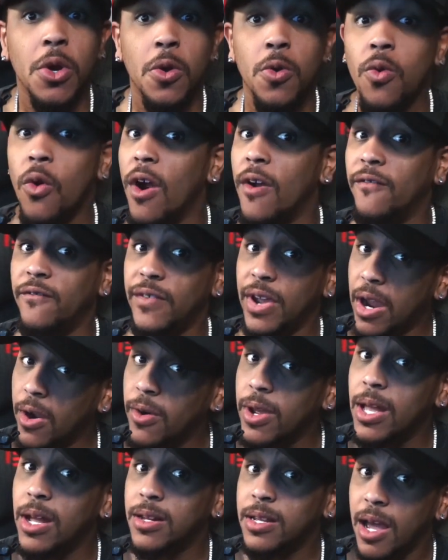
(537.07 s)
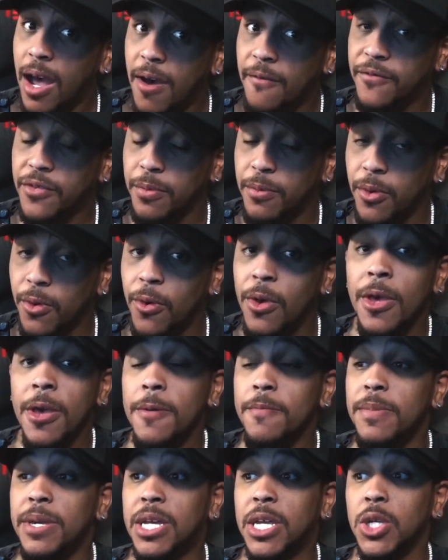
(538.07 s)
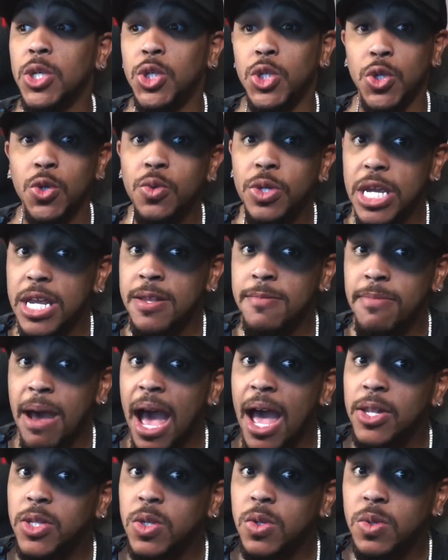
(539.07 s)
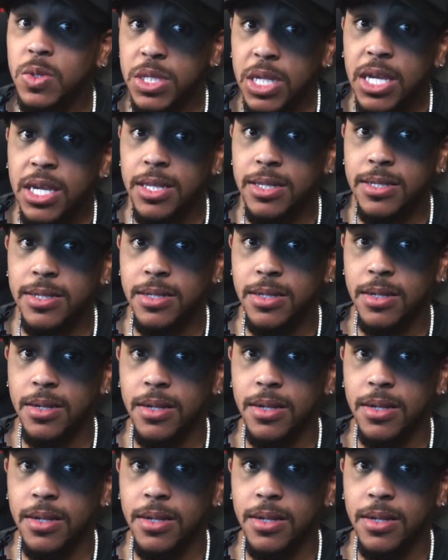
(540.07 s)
who are very uncomfortable because you didn't buy two seats.